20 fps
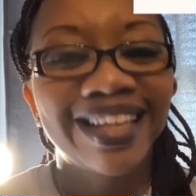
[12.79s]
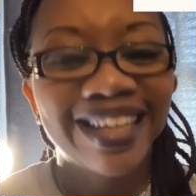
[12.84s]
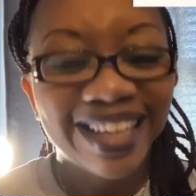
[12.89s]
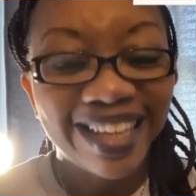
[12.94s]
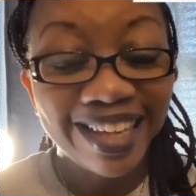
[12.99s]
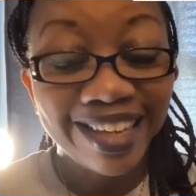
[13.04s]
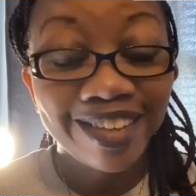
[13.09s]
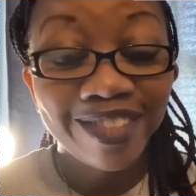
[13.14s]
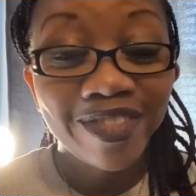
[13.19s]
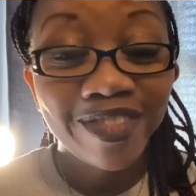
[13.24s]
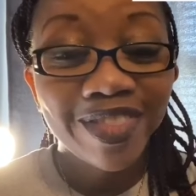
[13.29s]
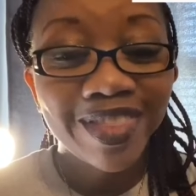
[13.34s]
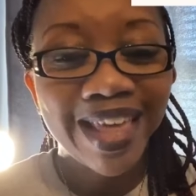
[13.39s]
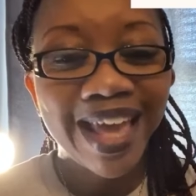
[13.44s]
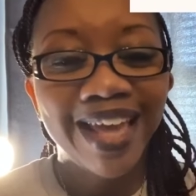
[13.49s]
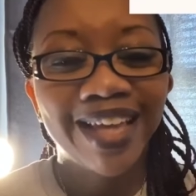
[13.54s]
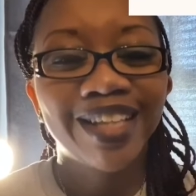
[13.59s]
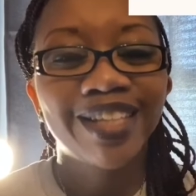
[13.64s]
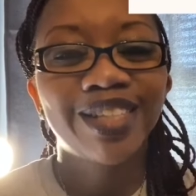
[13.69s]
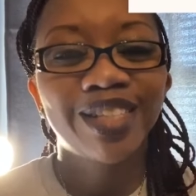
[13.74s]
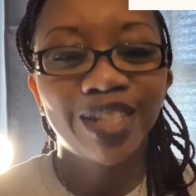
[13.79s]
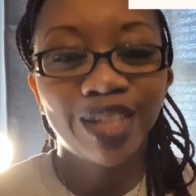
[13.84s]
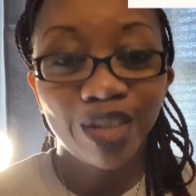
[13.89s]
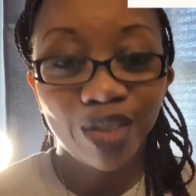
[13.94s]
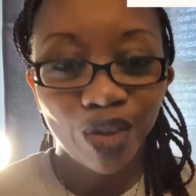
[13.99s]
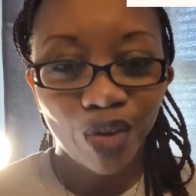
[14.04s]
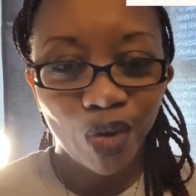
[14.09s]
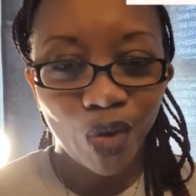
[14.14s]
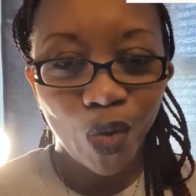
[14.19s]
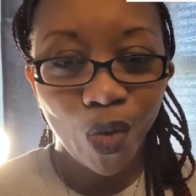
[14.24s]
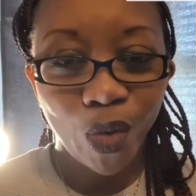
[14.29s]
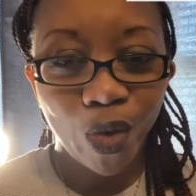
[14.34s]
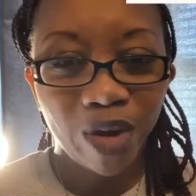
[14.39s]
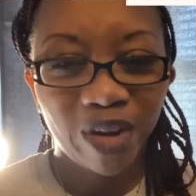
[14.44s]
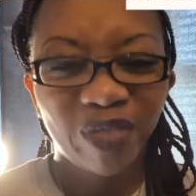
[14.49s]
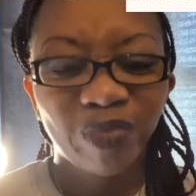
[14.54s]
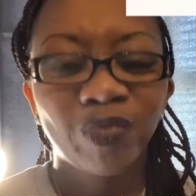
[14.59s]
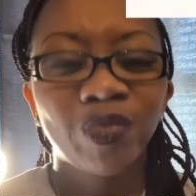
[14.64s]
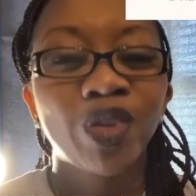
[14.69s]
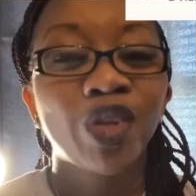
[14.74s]
"Give thanks to the Lord,
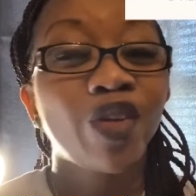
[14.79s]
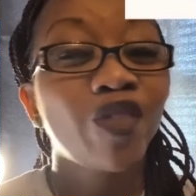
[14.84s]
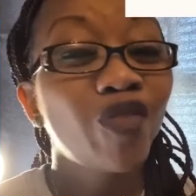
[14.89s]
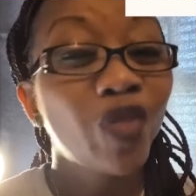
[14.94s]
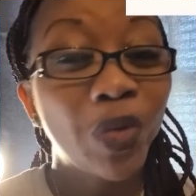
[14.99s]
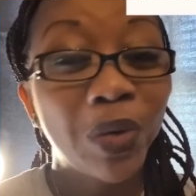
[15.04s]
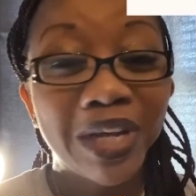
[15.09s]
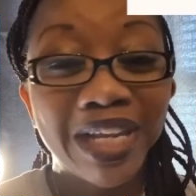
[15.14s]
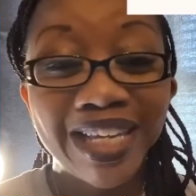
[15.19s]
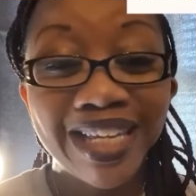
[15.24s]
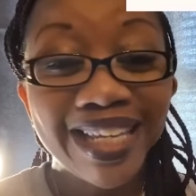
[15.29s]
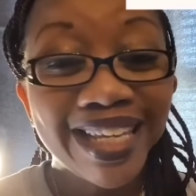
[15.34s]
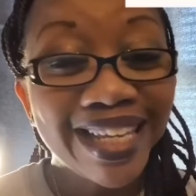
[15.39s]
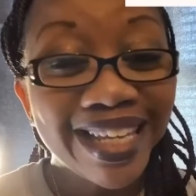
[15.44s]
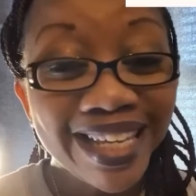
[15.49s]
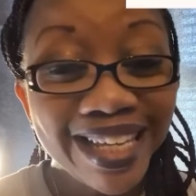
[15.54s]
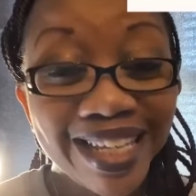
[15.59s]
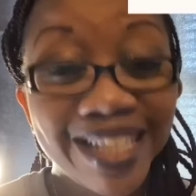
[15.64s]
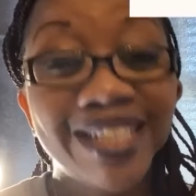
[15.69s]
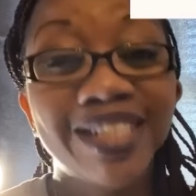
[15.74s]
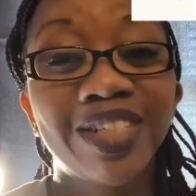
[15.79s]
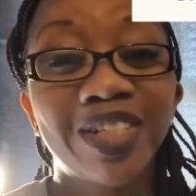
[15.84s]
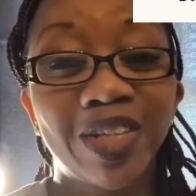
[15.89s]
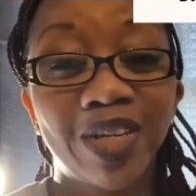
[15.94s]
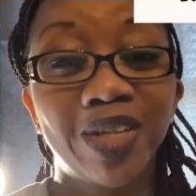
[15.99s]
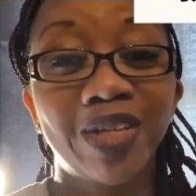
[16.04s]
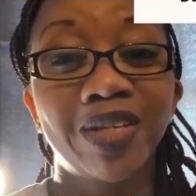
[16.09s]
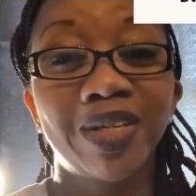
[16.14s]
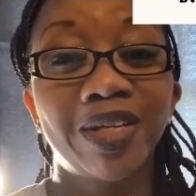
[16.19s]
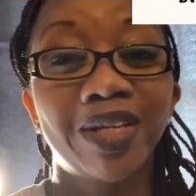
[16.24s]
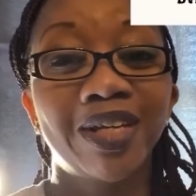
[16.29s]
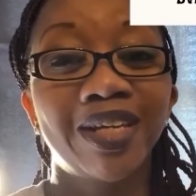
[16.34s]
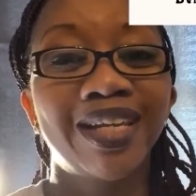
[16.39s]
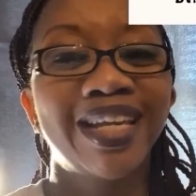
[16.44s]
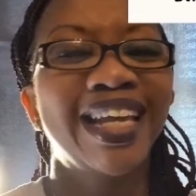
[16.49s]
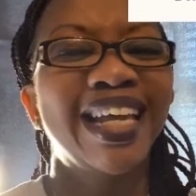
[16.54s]
for He is good.